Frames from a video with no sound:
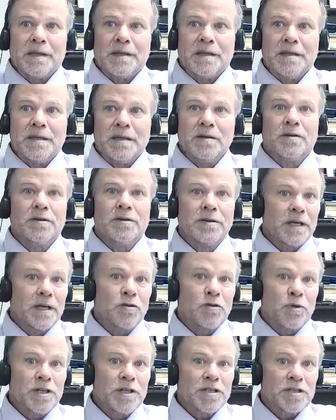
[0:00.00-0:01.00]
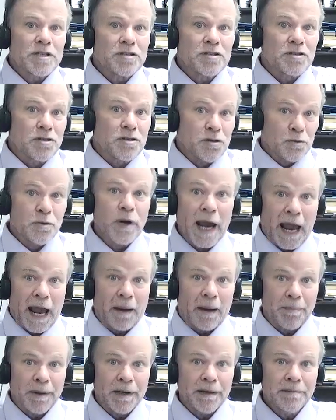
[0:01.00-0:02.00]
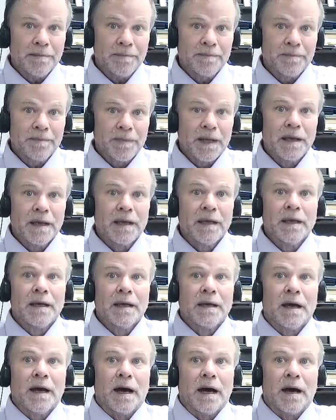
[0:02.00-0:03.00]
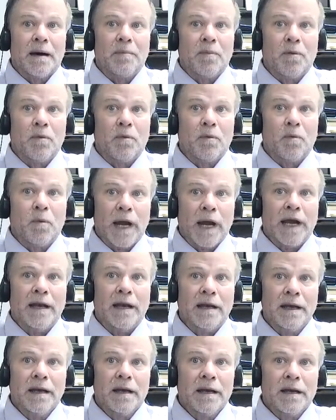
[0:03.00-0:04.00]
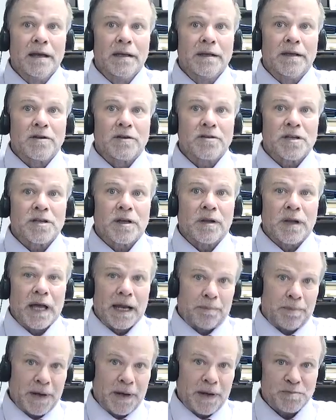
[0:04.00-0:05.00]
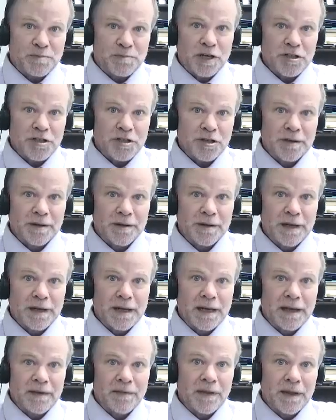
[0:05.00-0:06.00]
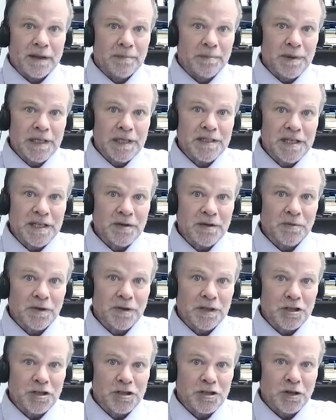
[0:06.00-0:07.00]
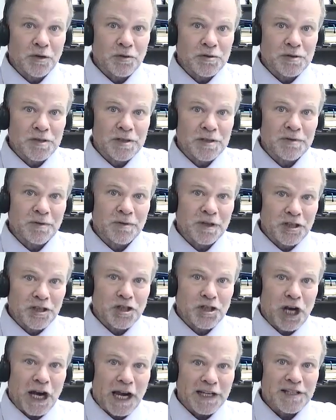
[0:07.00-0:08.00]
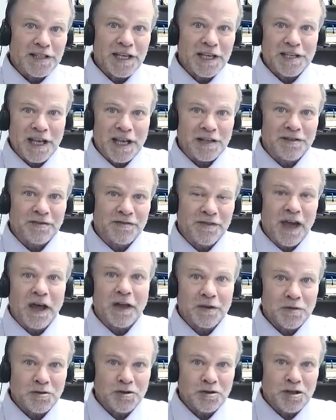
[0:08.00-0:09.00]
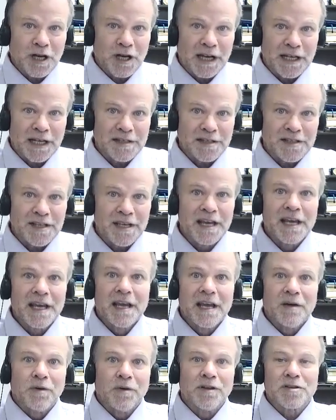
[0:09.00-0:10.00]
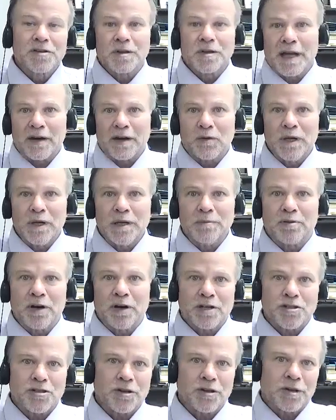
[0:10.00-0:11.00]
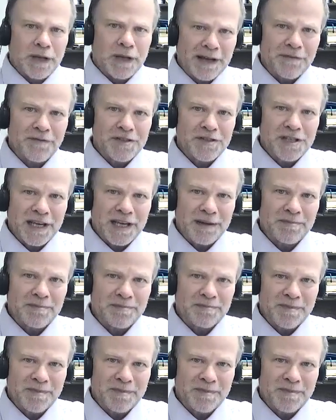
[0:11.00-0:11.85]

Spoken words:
yield increases do happen when there's a lot of pest pressure. Then the BT really shows, it really shines. Its value shines. When there's a lot of weed pressure, glyphosate